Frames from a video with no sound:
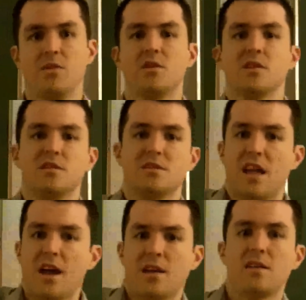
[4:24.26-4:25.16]
You can
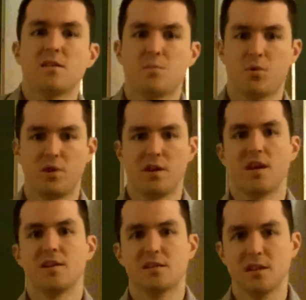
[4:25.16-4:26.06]
stack these pretty
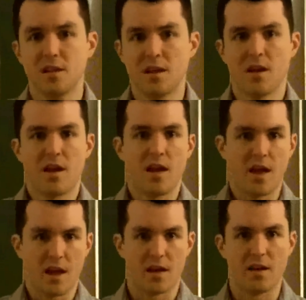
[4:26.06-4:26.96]
nicely,
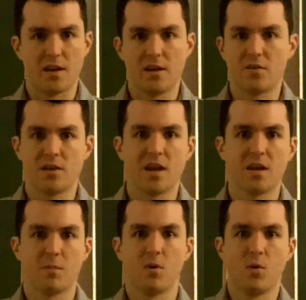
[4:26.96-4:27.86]
and they don't take
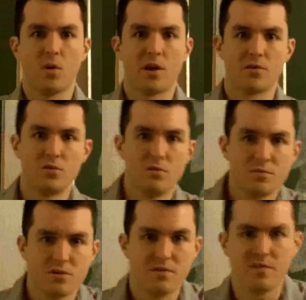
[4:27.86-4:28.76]
up a whole lot of
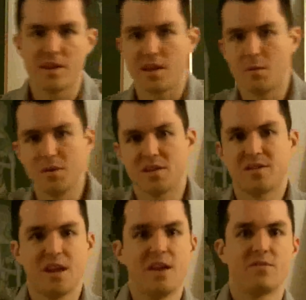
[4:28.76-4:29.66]
room. So if you've got like a big
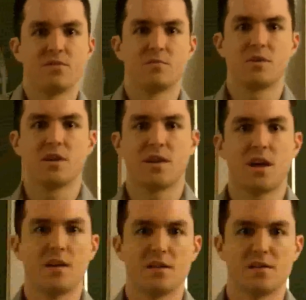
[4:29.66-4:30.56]
safe or something like
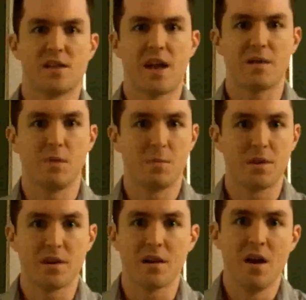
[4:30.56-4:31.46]
that, you can stack them up
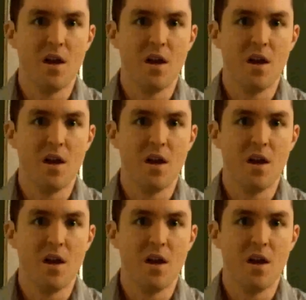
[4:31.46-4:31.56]
in there.